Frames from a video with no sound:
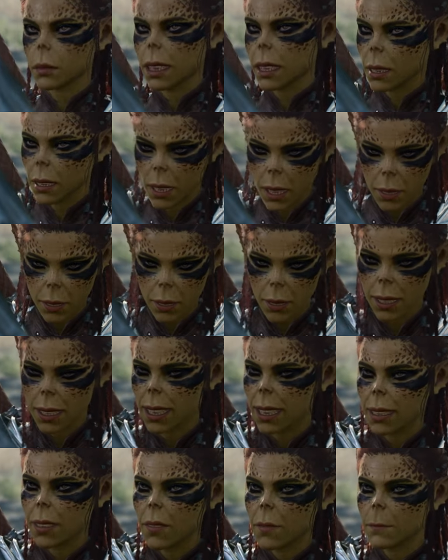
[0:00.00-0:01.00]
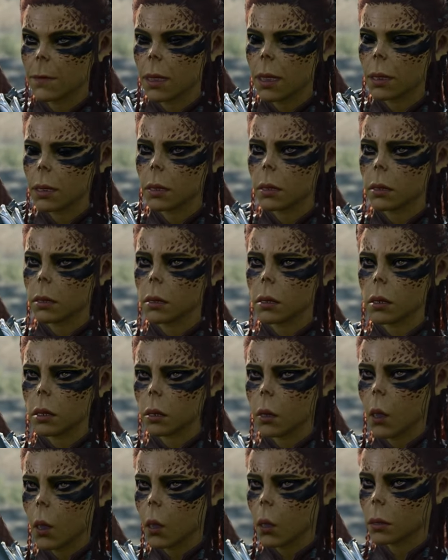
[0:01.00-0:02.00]
Inconceivable
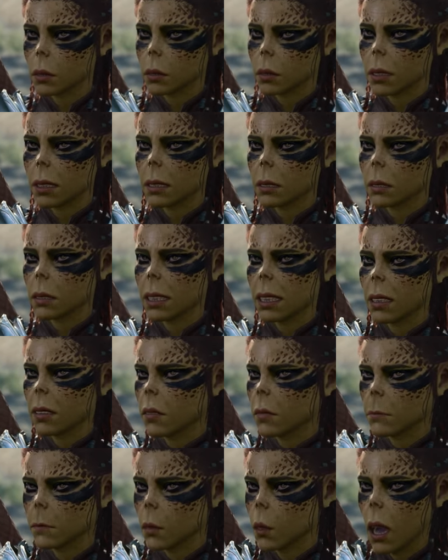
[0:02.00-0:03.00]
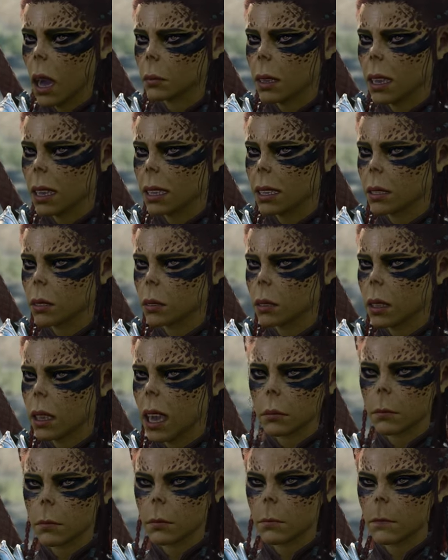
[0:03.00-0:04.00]
that we would seek release from what I
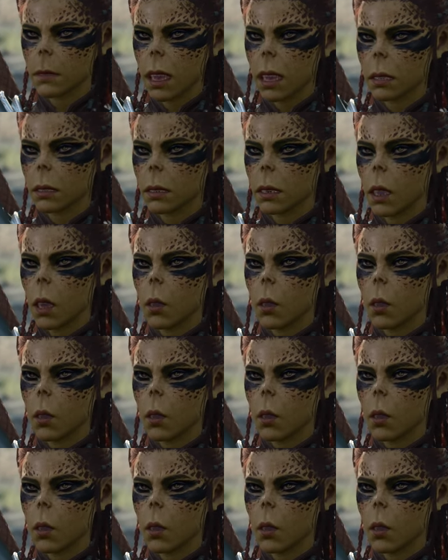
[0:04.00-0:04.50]
but make